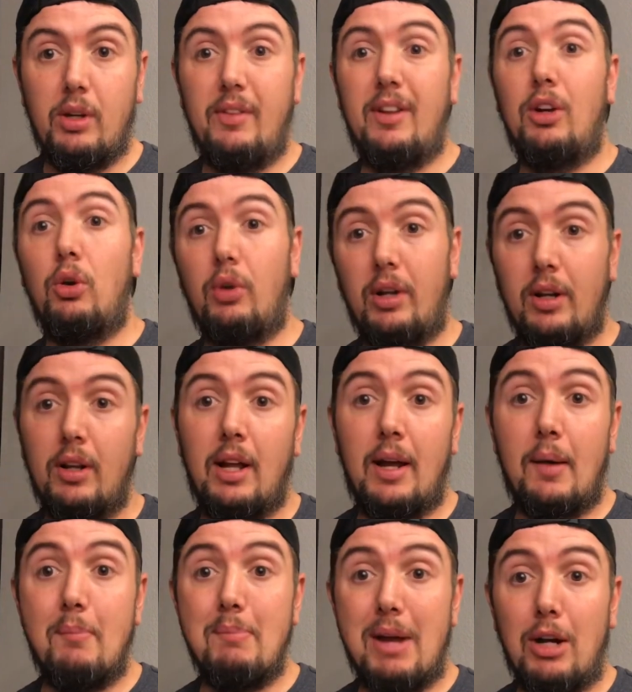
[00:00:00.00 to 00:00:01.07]
then go get a
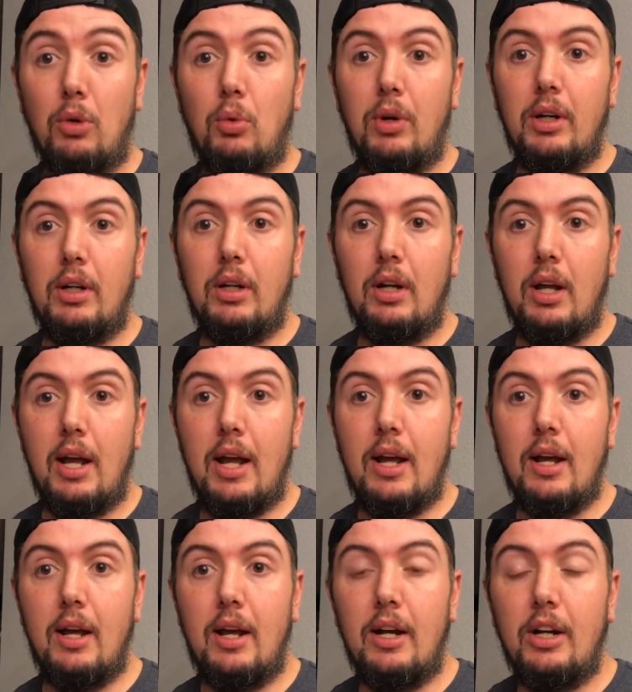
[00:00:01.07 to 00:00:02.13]
better one
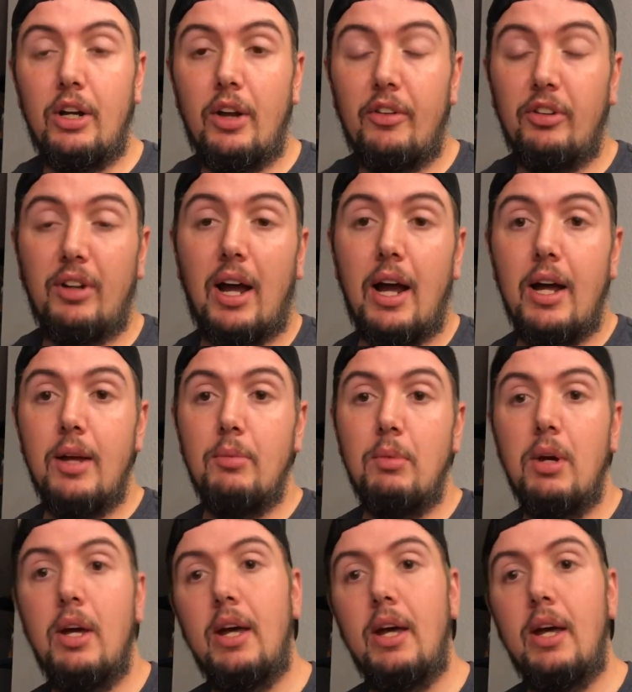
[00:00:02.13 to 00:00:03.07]
at another time,